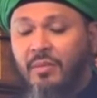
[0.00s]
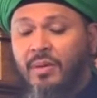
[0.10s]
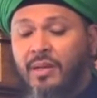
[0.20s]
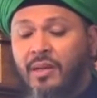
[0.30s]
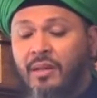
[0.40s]

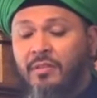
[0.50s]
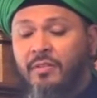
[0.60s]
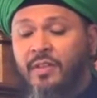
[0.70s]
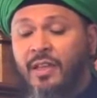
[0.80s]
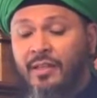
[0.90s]
But never
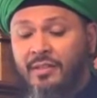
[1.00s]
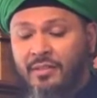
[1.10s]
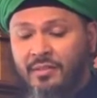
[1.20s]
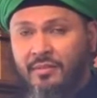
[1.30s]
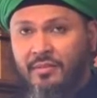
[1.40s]
forget
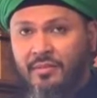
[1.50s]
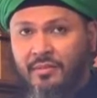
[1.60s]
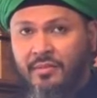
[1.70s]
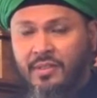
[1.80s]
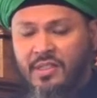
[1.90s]

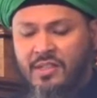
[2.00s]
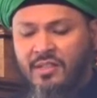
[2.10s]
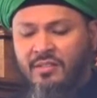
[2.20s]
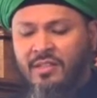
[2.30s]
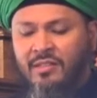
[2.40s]

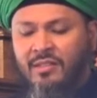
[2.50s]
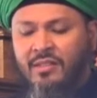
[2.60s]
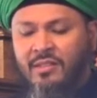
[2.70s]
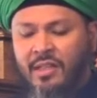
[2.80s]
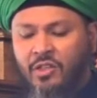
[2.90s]
that the
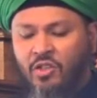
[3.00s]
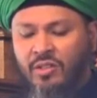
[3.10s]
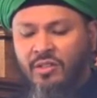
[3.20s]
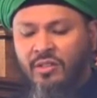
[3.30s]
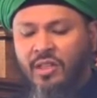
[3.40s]

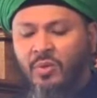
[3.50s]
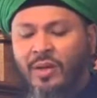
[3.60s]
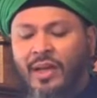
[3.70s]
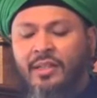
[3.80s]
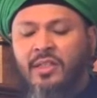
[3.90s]
station that you
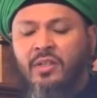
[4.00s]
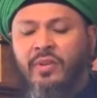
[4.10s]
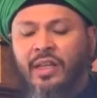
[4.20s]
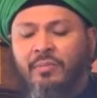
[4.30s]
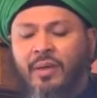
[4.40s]
are
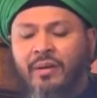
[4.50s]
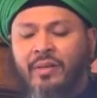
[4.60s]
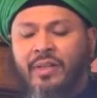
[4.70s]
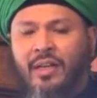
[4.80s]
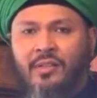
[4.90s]
entering in
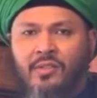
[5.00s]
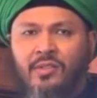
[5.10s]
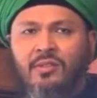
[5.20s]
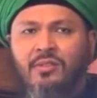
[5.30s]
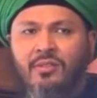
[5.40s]

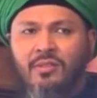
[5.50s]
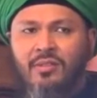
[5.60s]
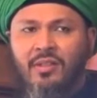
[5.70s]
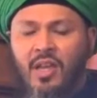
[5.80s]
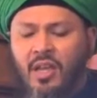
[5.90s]
paradise
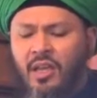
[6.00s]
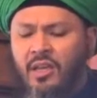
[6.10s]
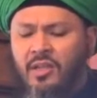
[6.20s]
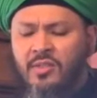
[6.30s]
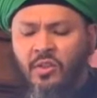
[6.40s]

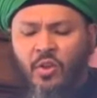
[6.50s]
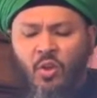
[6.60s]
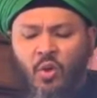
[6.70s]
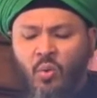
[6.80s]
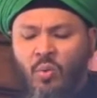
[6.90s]
is
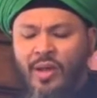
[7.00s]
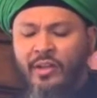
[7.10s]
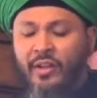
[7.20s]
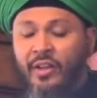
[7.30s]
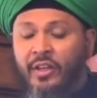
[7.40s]
nowhere
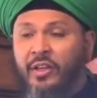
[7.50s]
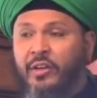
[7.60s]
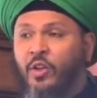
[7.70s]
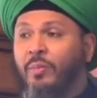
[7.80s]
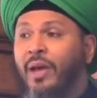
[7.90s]
near
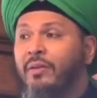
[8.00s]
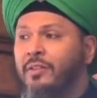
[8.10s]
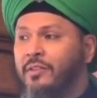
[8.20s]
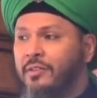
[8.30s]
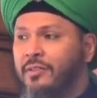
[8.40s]
your
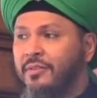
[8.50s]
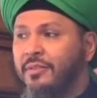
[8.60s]
parents.